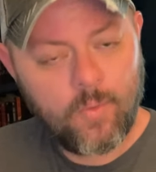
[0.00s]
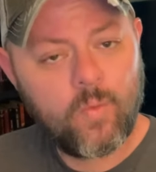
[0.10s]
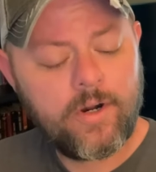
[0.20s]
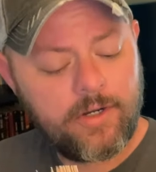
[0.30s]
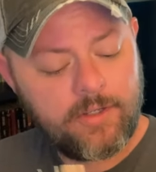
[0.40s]

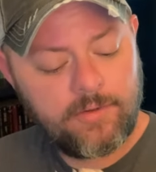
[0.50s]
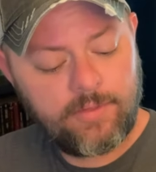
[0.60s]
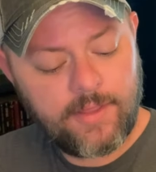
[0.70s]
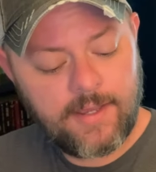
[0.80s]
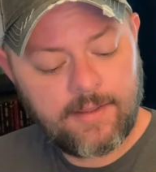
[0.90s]
Where do you
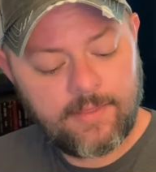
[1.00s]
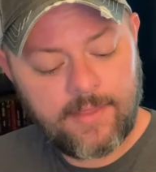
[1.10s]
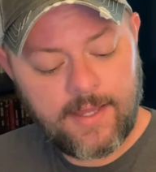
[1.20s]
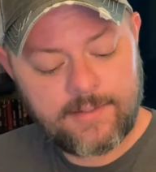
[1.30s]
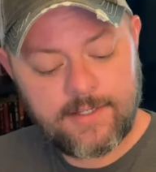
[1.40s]
think
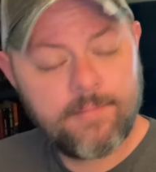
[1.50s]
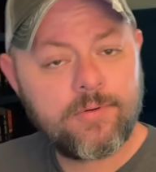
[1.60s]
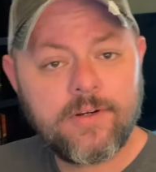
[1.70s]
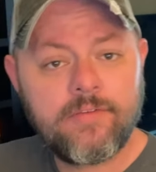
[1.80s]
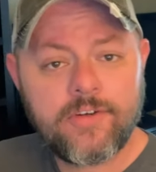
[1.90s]
that
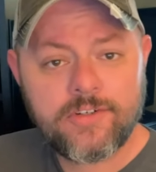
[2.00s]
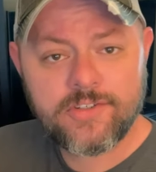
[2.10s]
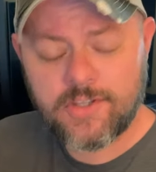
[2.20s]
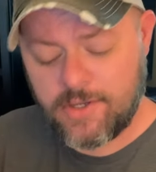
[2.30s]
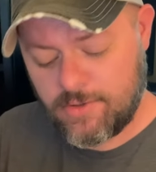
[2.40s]
temper of yours
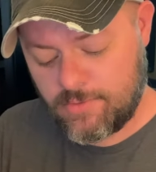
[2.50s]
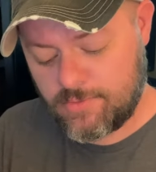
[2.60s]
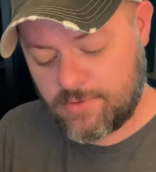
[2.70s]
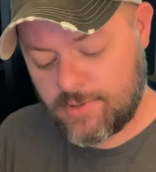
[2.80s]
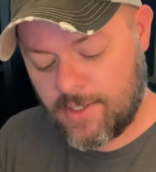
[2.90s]

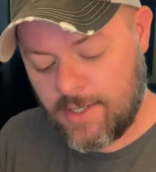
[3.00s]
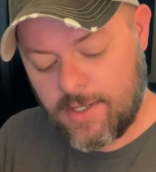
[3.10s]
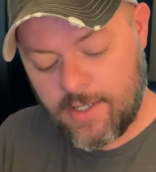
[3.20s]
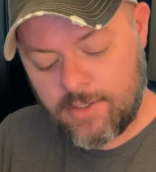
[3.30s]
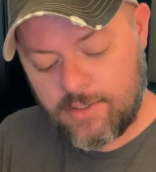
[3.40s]
goes?
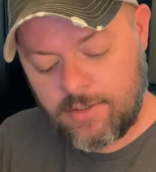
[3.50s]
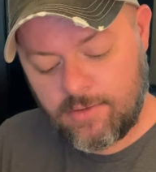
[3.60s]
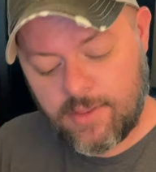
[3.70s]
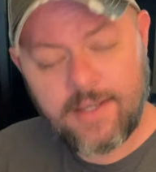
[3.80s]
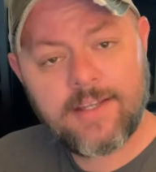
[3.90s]
Do you
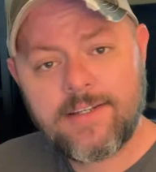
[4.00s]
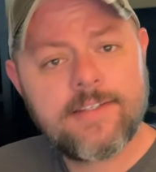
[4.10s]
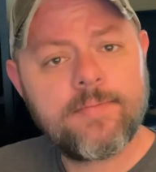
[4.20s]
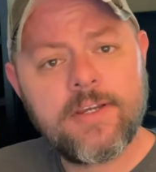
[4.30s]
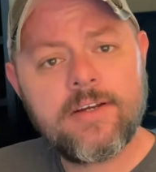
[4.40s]
think it
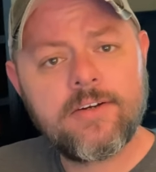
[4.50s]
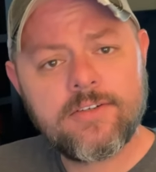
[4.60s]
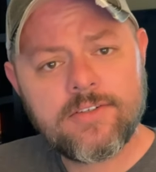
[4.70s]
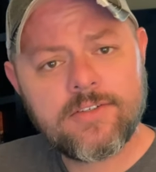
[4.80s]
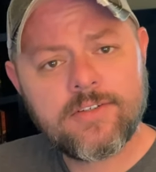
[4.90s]

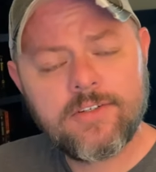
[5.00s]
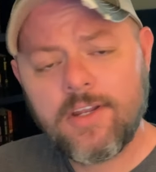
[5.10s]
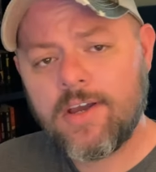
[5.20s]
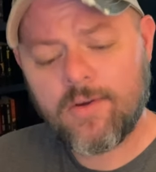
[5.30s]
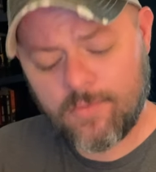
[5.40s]
disappears?
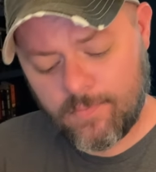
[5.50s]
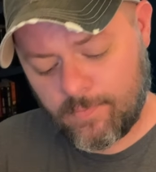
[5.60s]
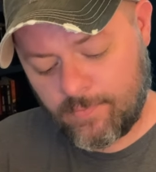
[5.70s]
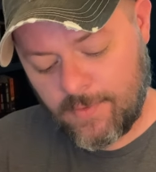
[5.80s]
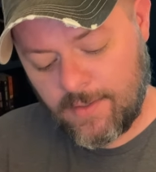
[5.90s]
No,
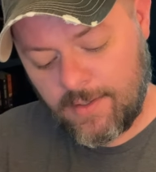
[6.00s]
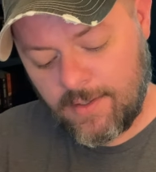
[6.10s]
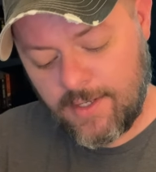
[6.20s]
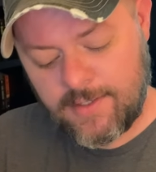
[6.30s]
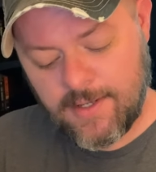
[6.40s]

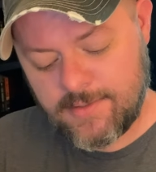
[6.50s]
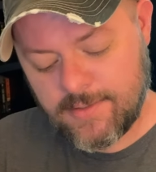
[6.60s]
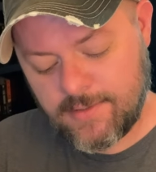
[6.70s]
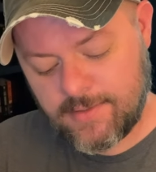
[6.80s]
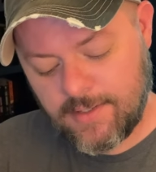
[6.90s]
it doesn't.
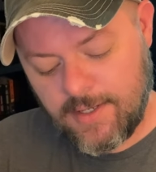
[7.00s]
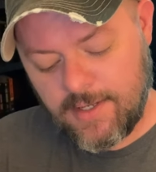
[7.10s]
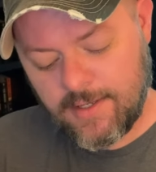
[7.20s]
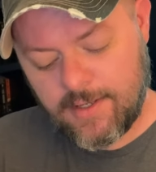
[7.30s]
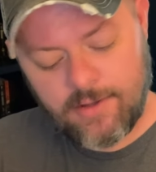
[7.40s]

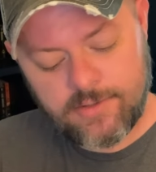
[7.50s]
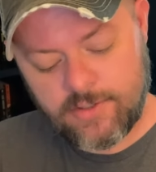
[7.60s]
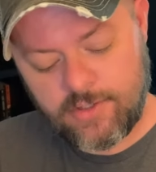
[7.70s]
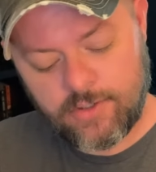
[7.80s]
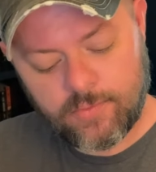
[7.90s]
It goes
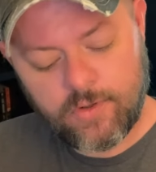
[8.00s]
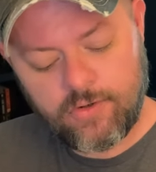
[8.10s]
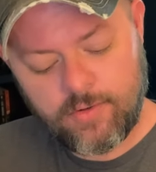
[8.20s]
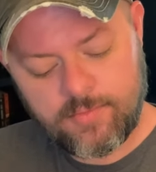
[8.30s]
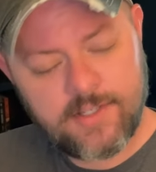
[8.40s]
into your
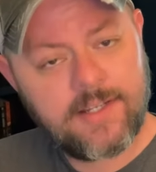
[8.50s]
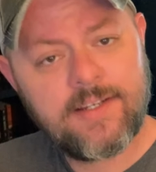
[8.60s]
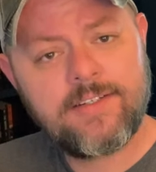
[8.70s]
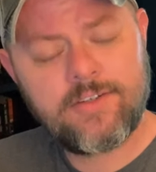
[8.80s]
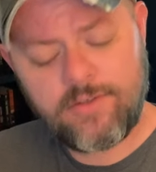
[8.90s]
rooms and
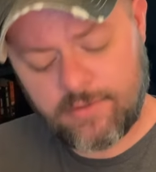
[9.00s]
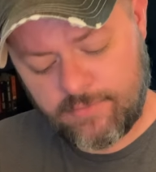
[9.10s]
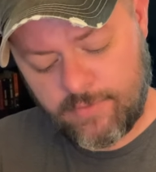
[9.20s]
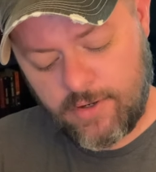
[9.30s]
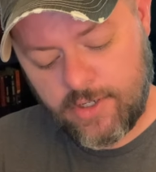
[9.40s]
into your
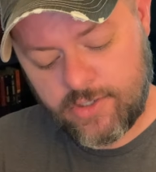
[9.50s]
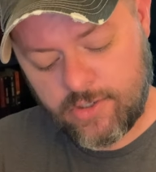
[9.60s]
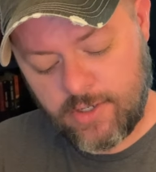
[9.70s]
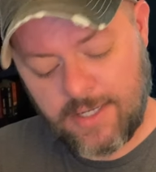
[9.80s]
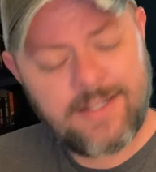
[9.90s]

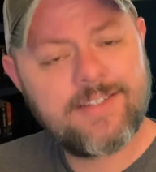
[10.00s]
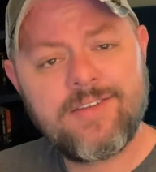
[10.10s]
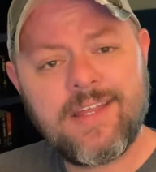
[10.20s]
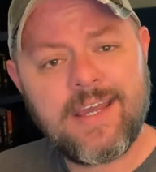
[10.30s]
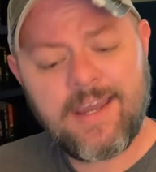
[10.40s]
furniture and into
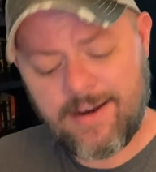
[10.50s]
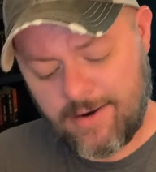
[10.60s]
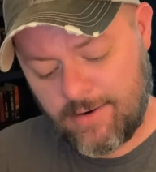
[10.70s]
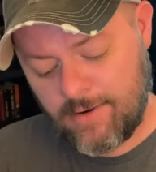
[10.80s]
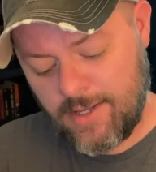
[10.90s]
the
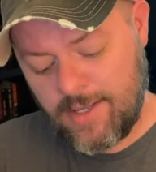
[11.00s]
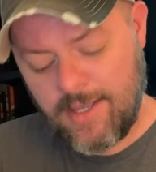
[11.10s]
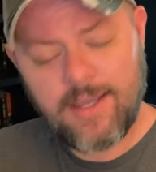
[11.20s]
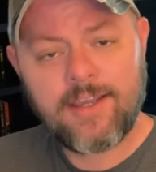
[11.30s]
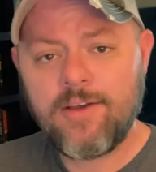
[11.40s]
air.
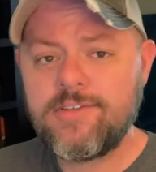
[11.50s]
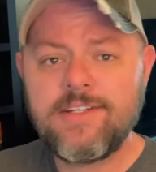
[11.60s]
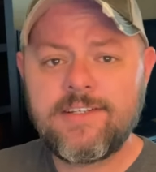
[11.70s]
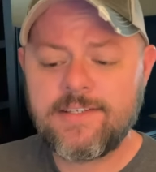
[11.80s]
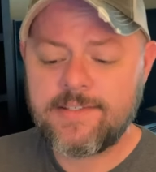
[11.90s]
It goes
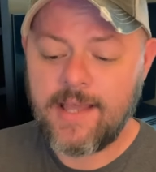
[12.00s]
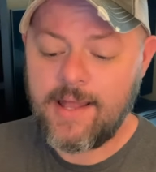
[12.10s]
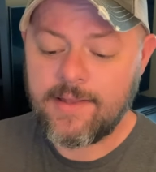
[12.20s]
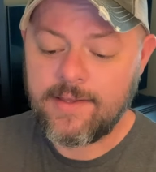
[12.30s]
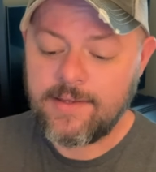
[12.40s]
into Sally.